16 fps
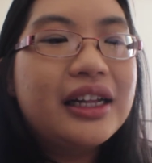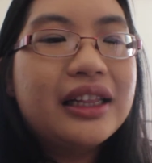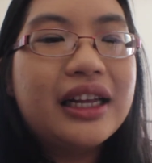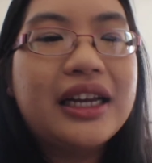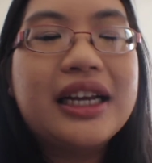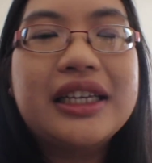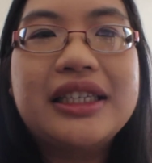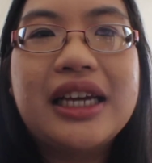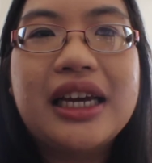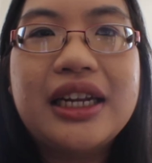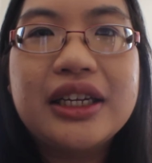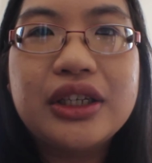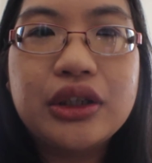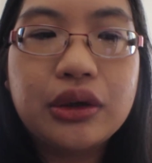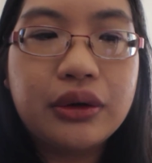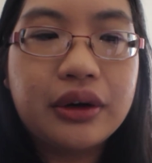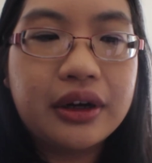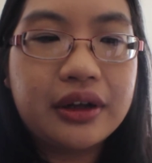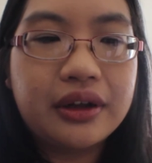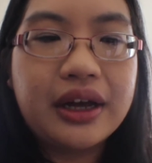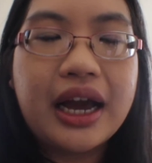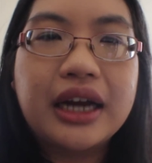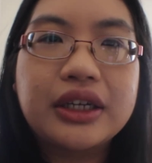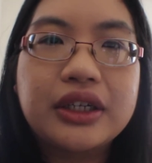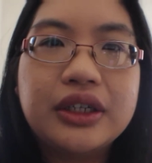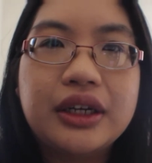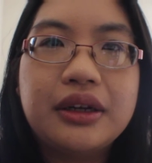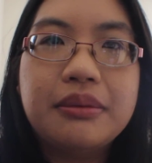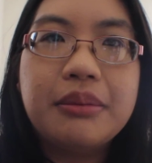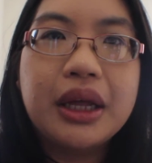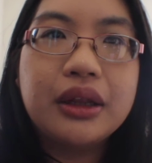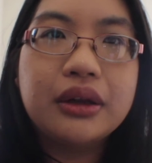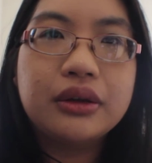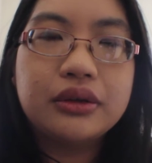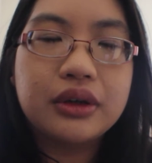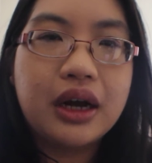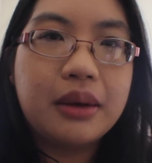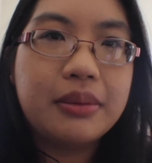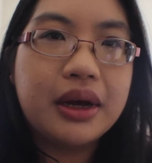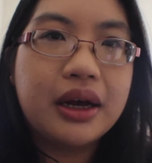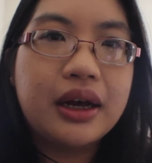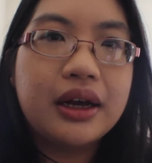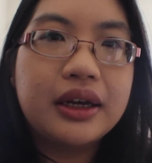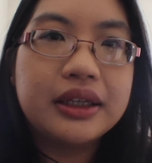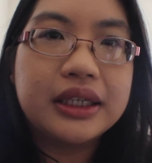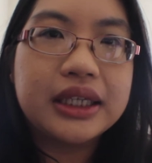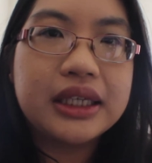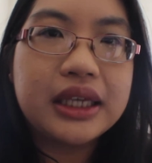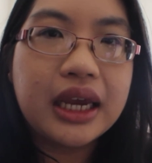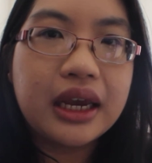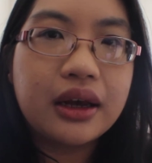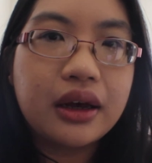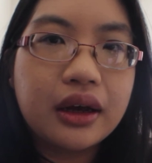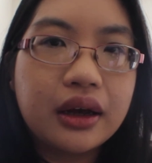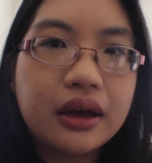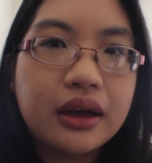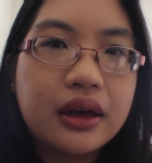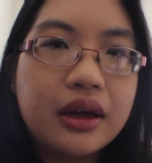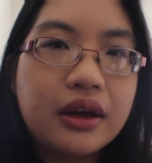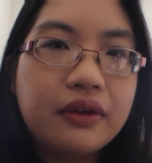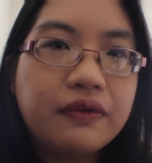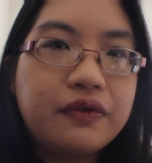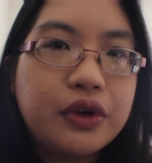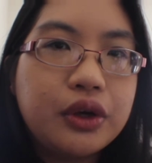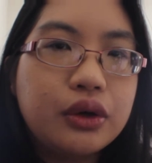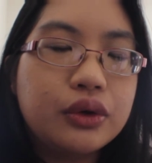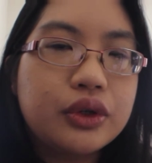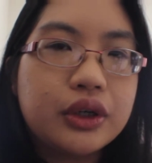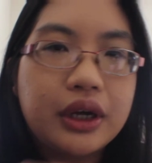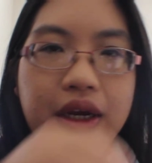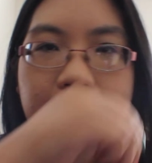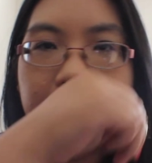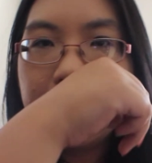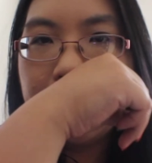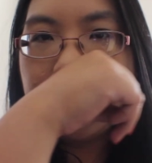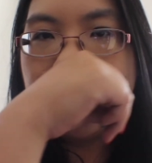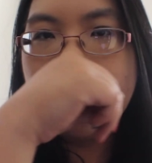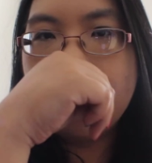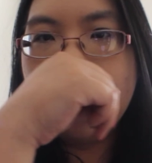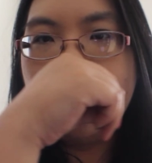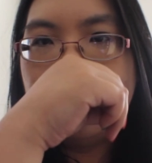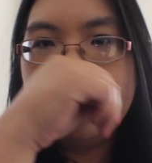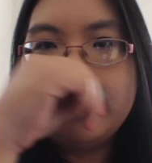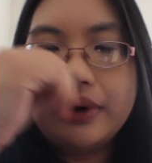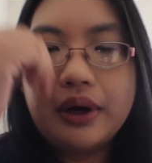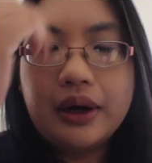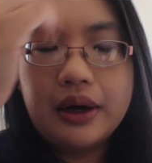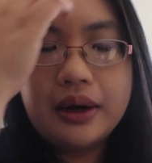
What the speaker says: Like I said, historical action, melodrama. It's a Saeguk fusion of...